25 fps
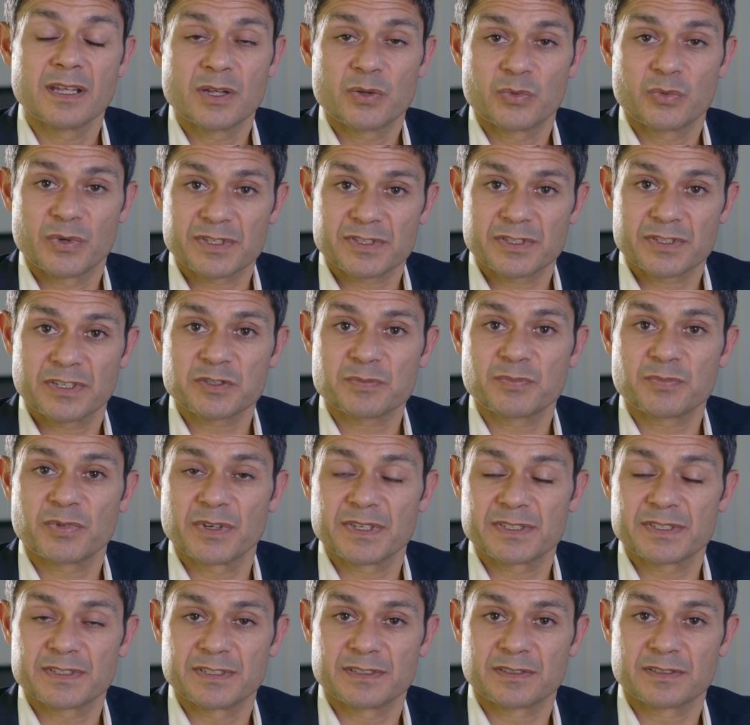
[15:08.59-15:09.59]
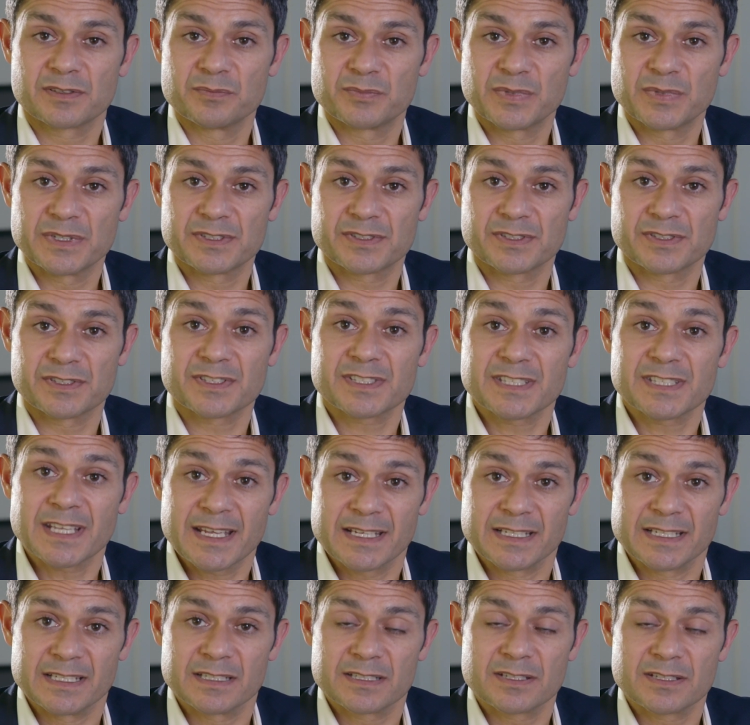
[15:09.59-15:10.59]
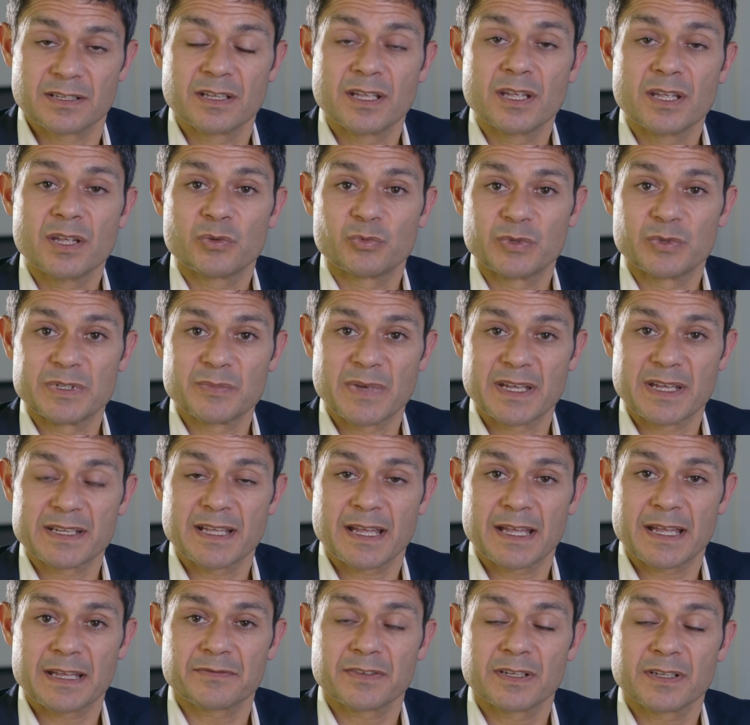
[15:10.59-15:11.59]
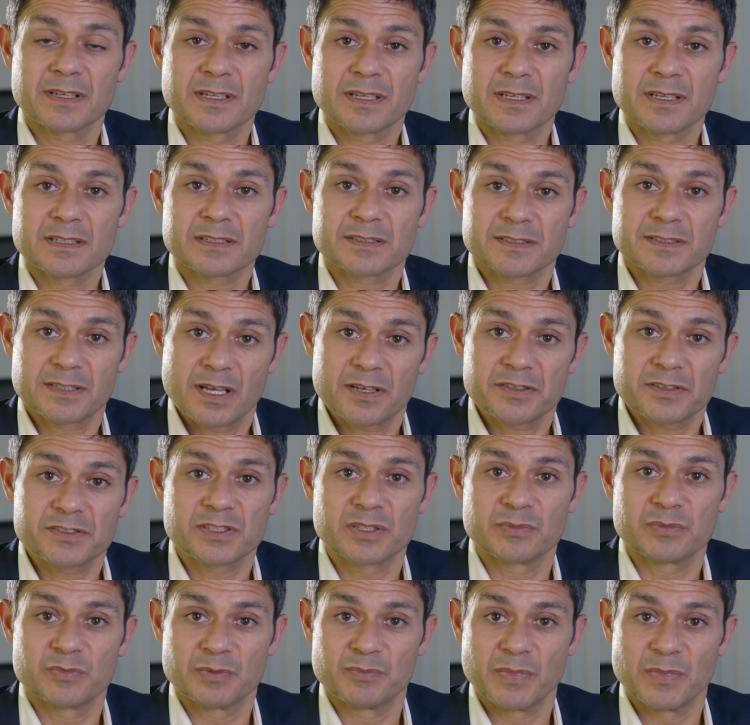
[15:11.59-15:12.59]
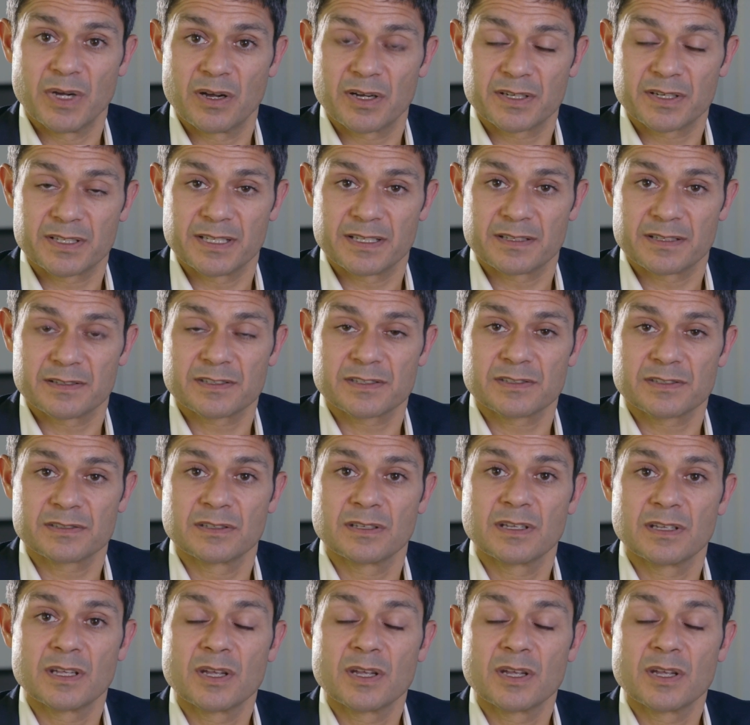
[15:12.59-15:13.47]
Where such prices can be sustained, we may have customer markets,